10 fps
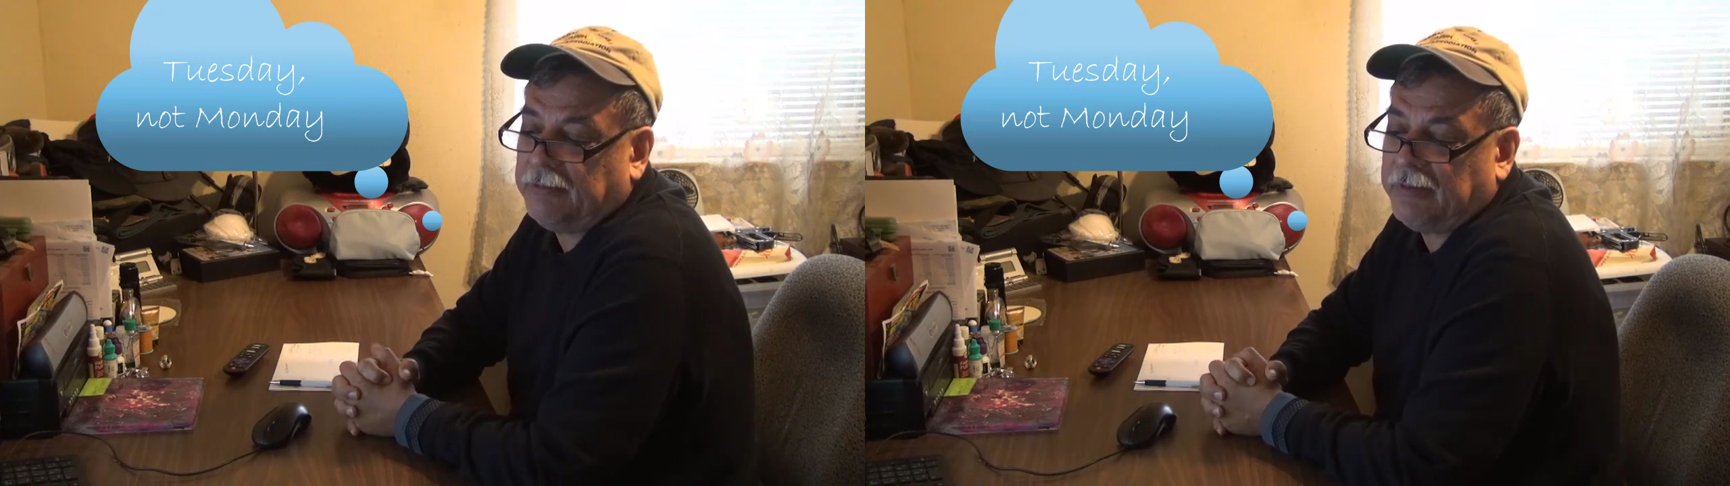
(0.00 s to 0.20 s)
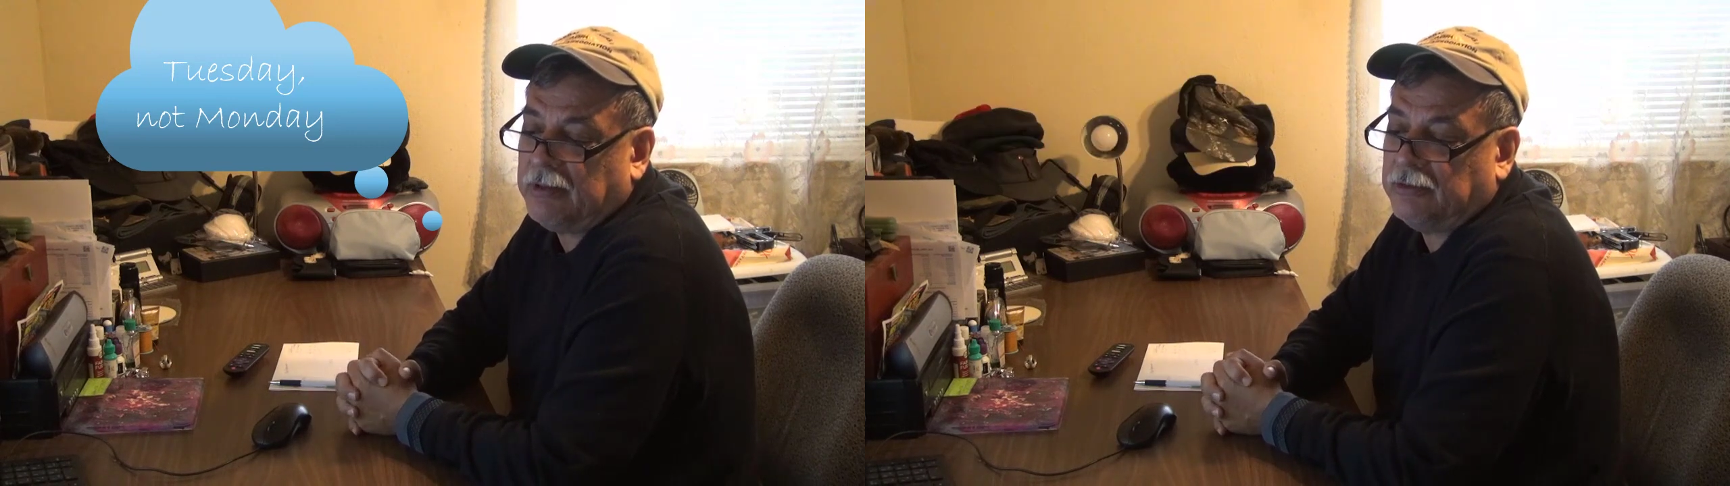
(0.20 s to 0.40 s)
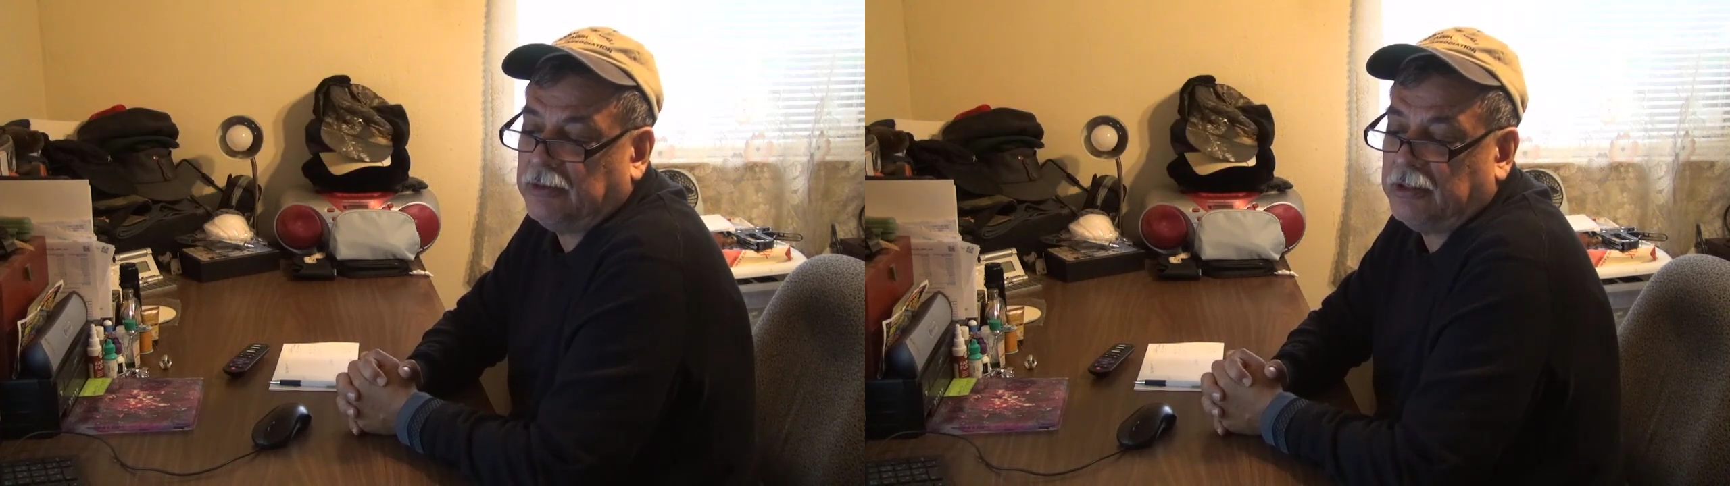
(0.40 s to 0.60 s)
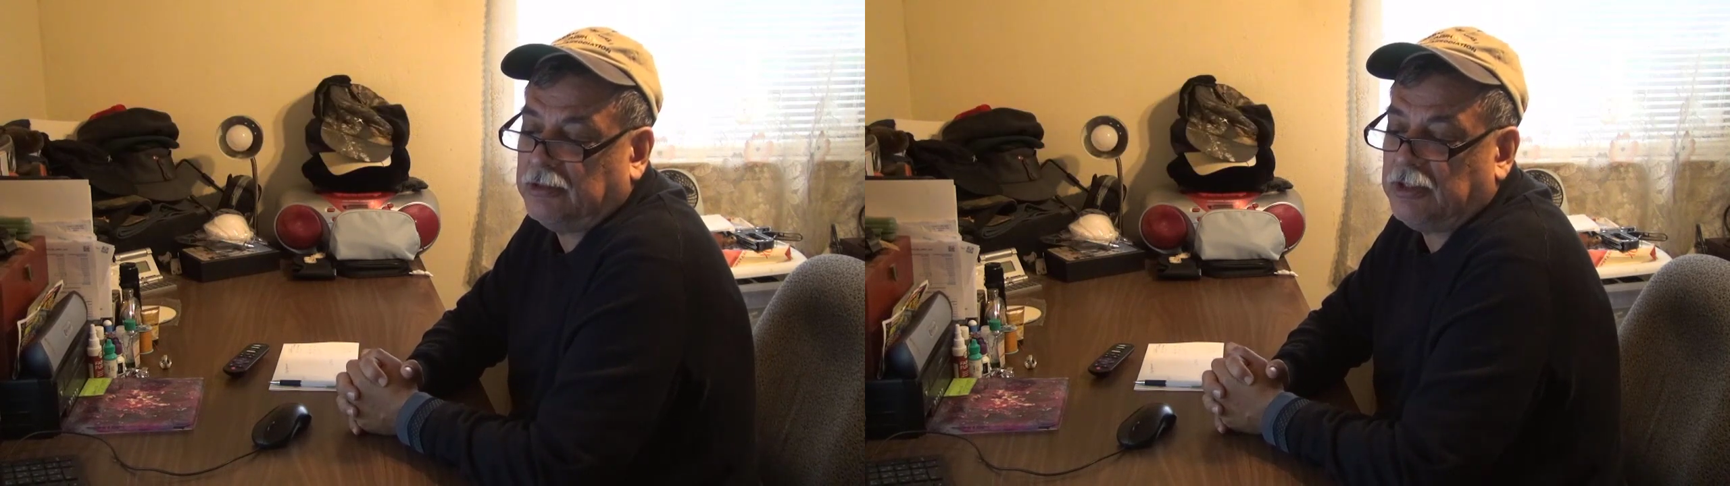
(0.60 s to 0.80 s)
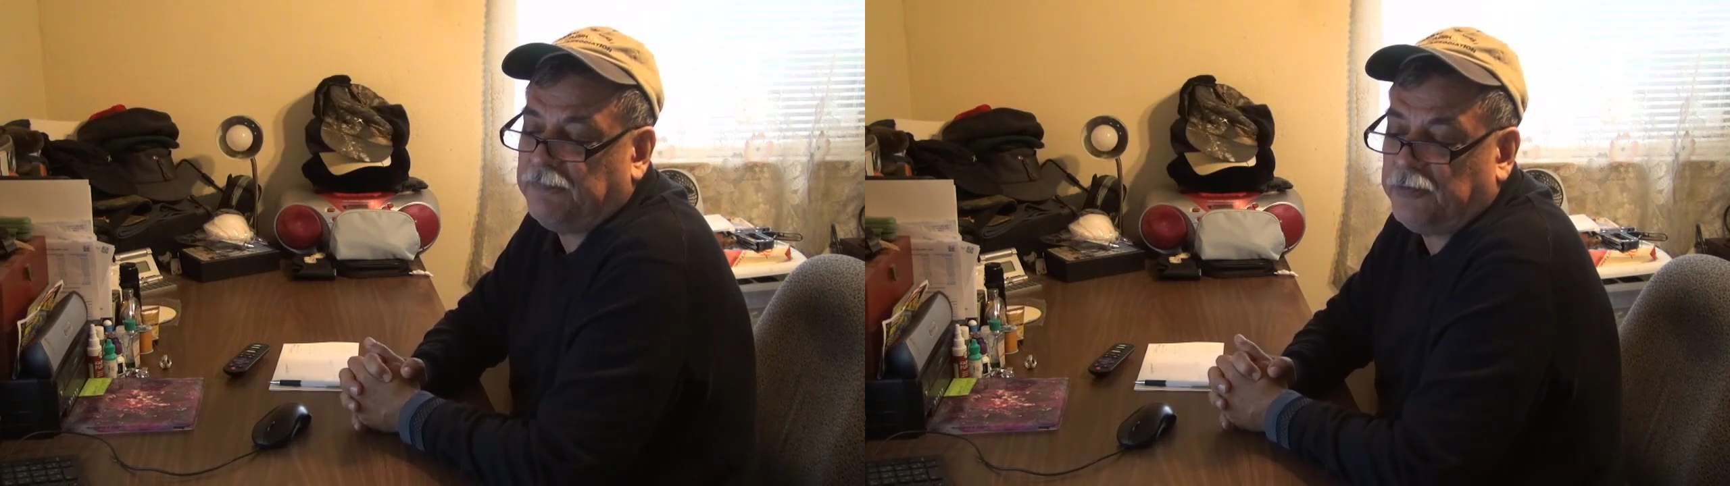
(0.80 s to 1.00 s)
around
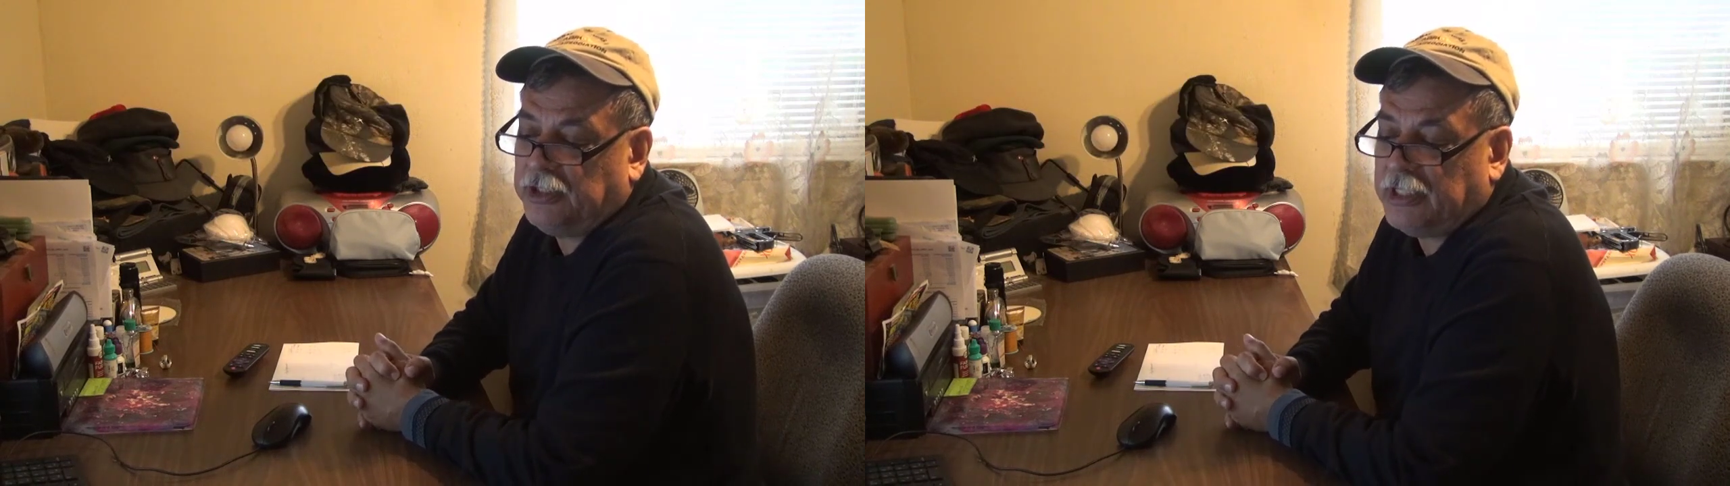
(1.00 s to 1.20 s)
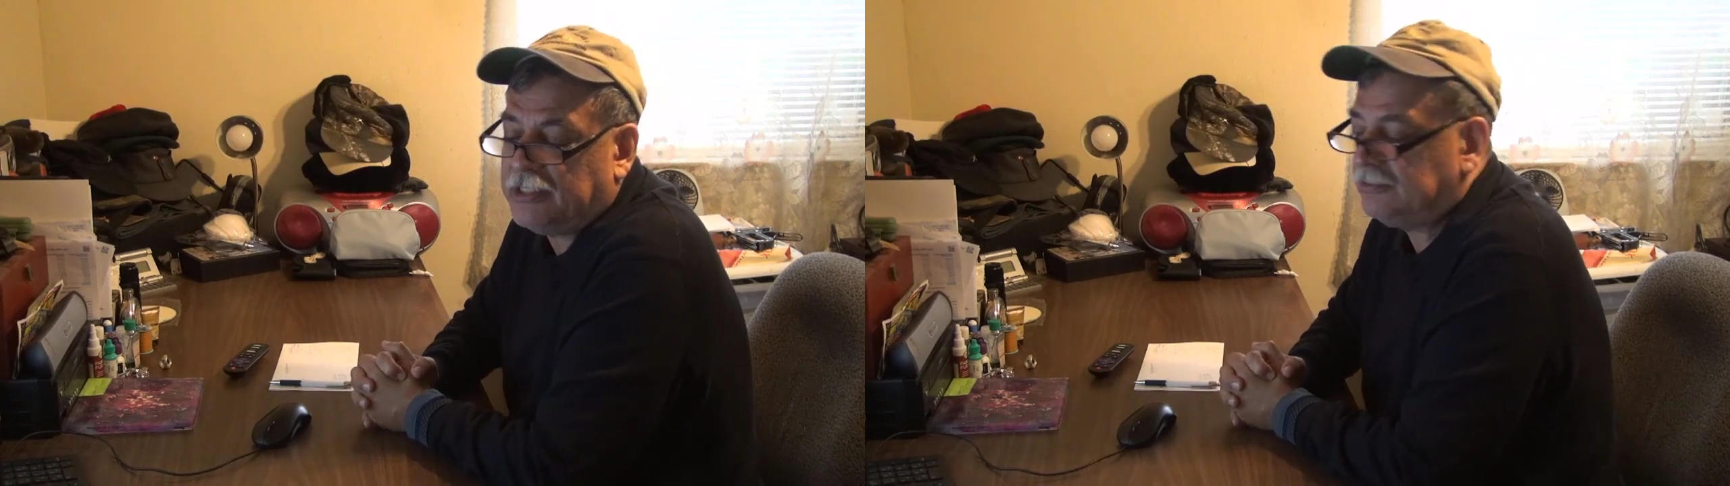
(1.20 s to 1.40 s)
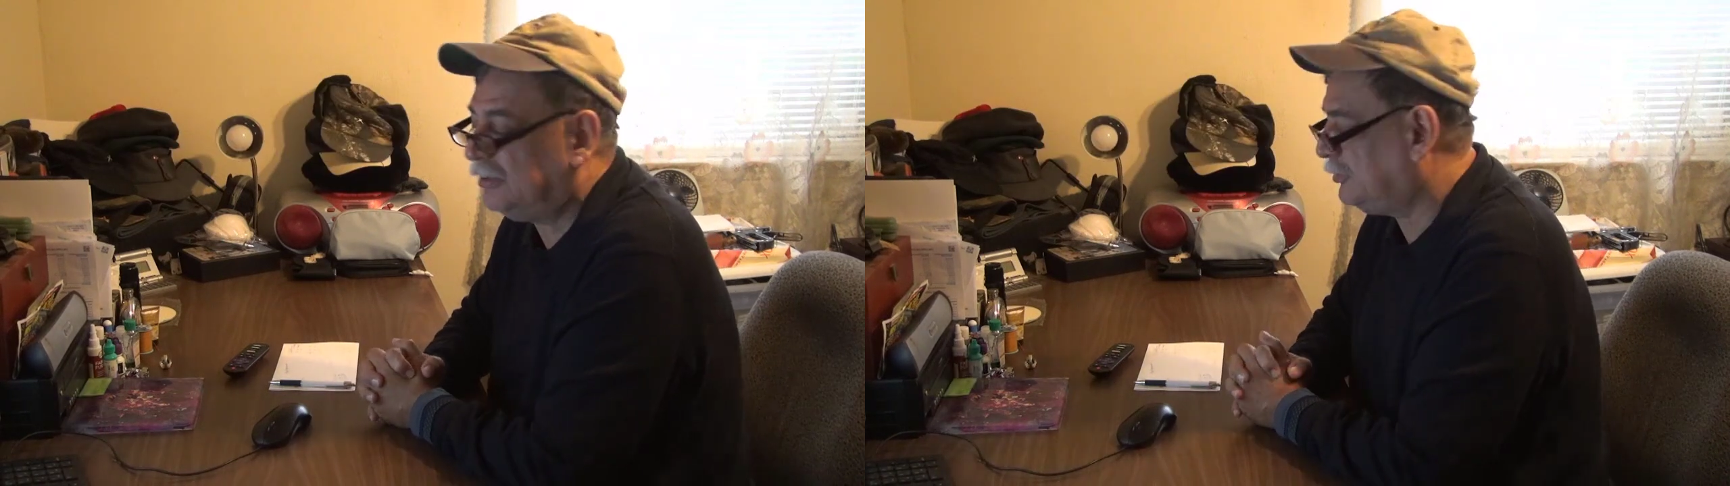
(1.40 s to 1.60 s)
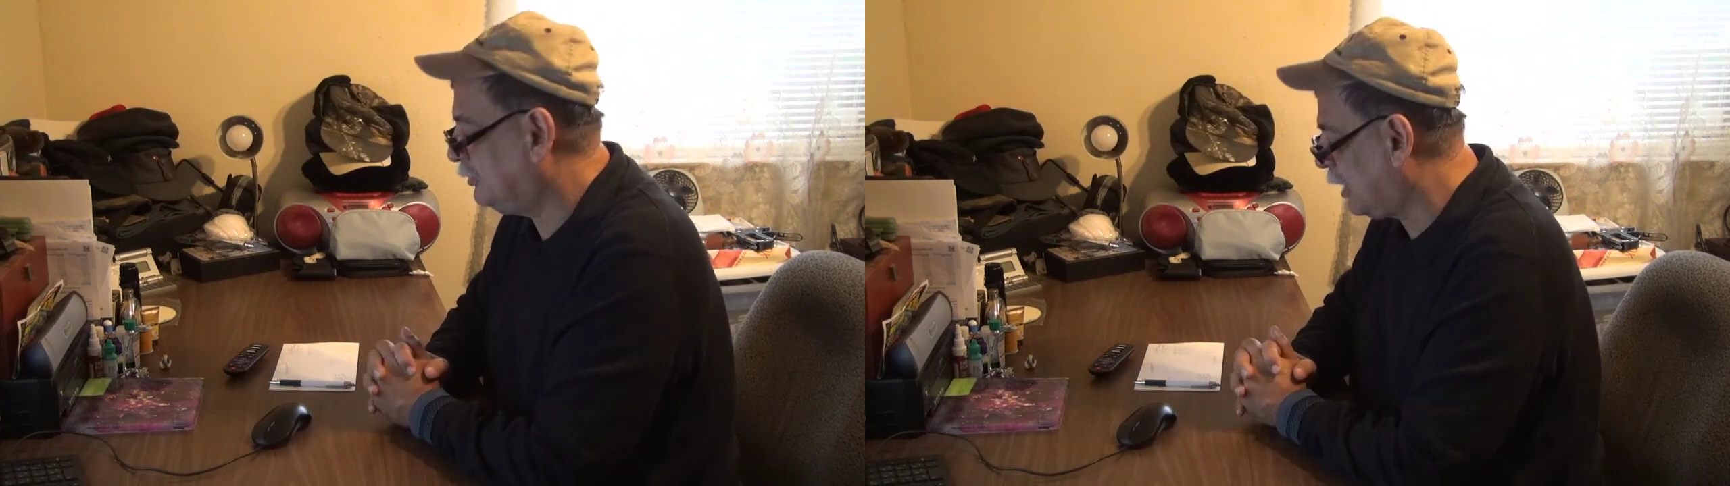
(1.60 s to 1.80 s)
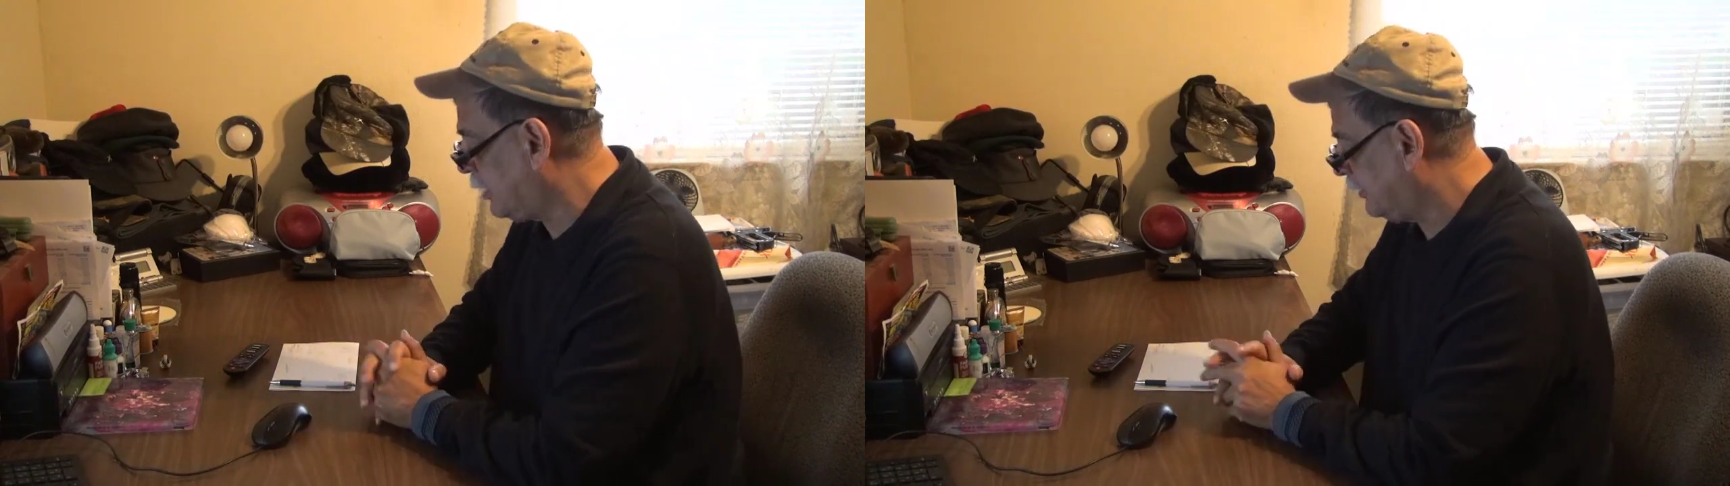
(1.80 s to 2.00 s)
10:49 Central
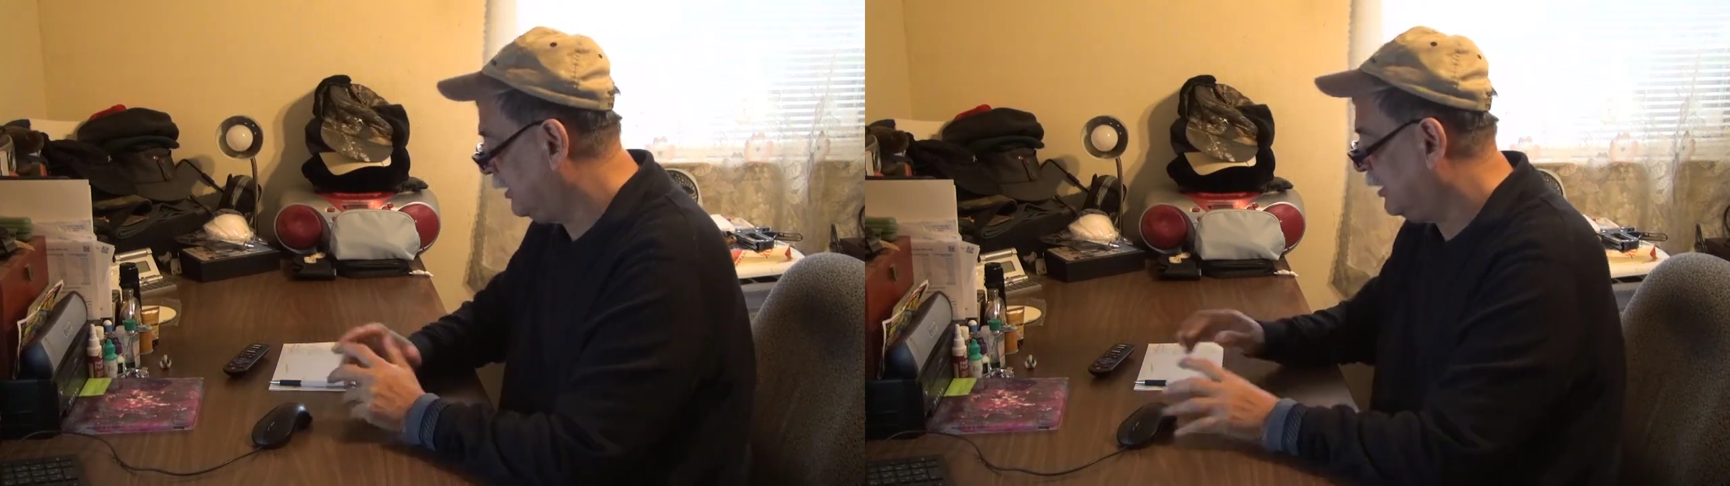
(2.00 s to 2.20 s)
Time.